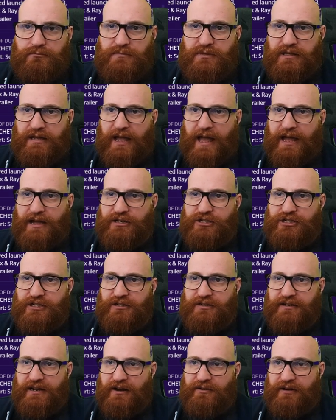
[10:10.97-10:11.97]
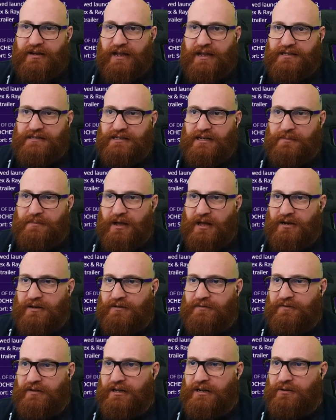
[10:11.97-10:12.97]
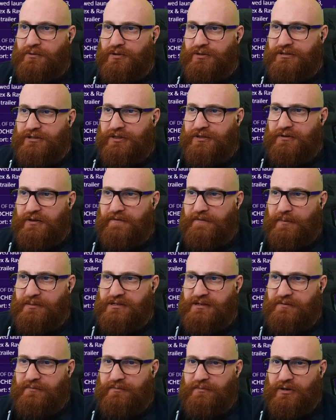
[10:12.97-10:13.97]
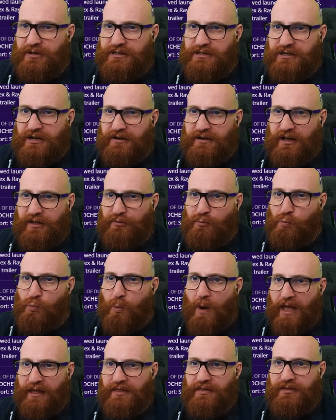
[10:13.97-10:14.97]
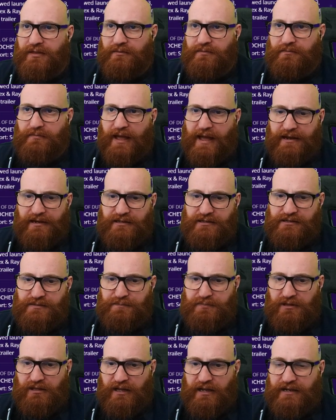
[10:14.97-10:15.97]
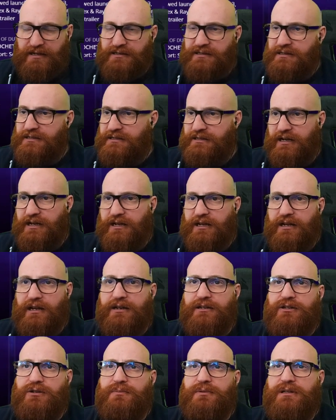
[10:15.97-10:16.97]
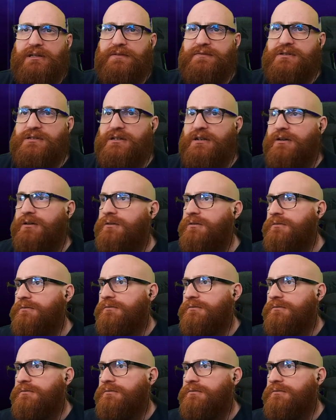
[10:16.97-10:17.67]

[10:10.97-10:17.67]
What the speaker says: The egg shield now regains the amount of equal to 35% of Murky's current health when the egg is placed. Yeah, I do believe so.